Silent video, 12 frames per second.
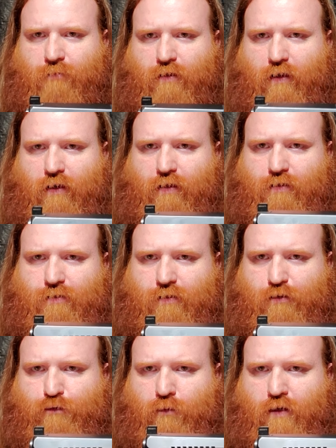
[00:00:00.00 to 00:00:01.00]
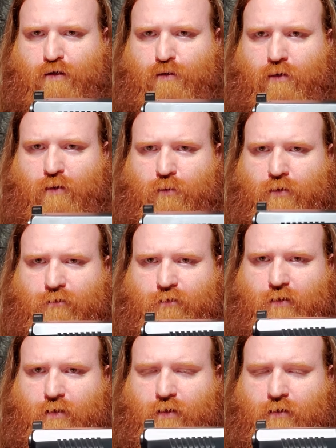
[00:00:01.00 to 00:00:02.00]
EDC 2021
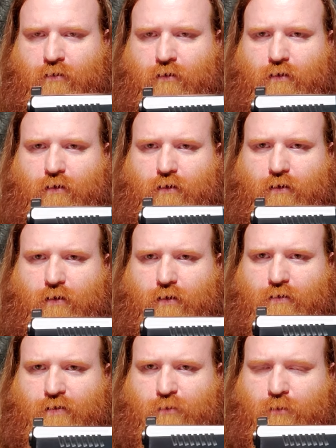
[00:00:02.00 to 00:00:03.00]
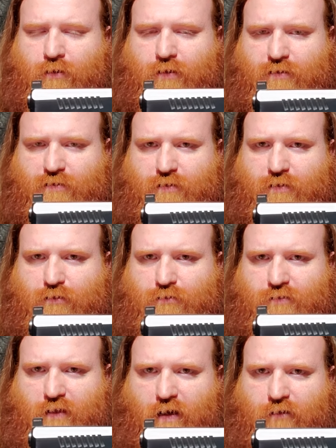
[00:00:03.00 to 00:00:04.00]
video. Tier 1 concealed
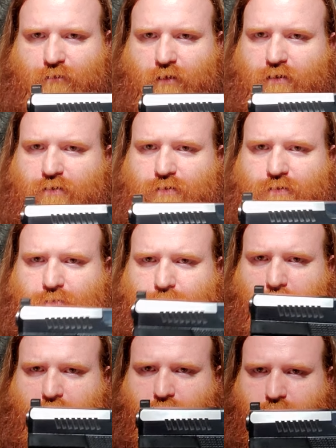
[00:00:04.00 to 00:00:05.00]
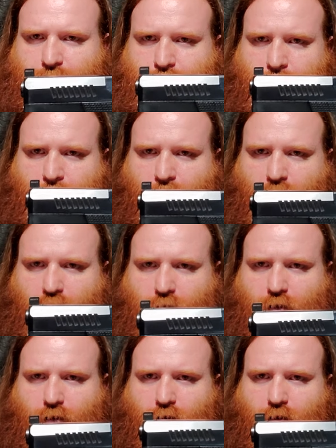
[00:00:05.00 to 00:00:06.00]
Xiphos, but
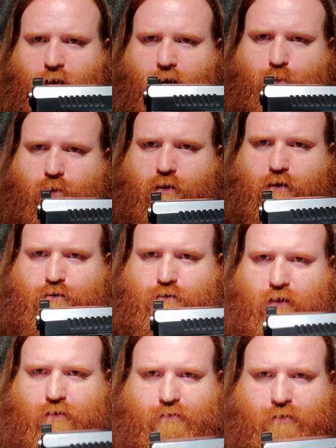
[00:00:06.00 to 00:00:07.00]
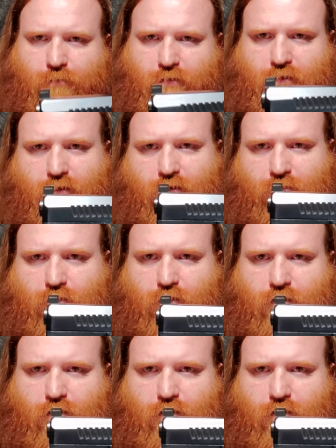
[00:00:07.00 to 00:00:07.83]
I wanted to try something different.